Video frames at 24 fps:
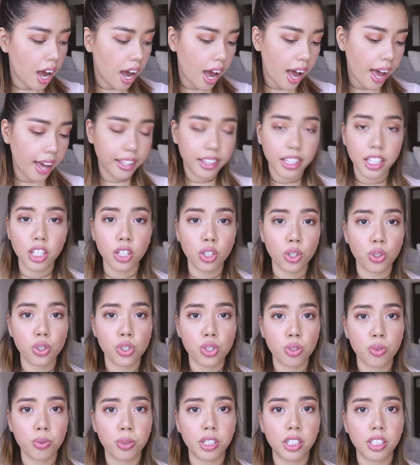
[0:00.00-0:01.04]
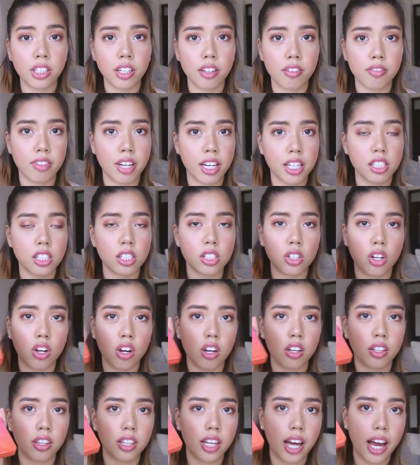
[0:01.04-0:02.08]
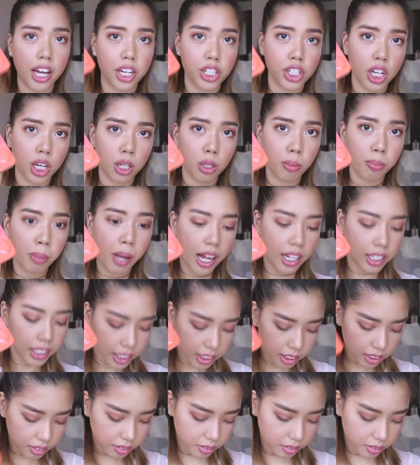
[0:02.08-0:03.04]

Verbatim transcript: I think you should really invest on the eyeshadow palette